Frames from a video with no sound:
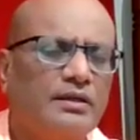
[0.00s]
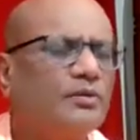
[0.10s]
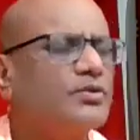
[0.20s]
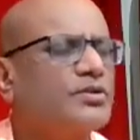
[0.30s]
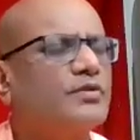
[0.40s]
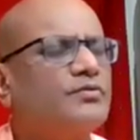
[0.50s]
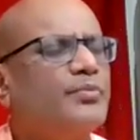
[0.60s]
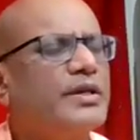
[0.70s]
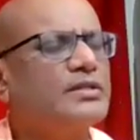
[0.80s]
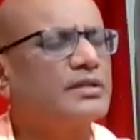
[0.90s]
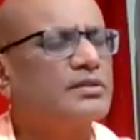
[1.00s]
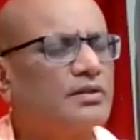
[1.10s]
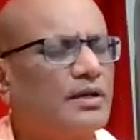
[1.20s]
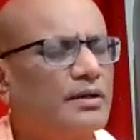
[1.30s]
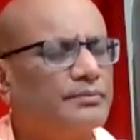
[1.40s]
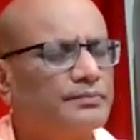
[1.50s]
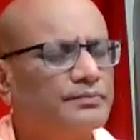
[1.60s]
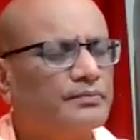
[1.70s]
The question of space doesn't come.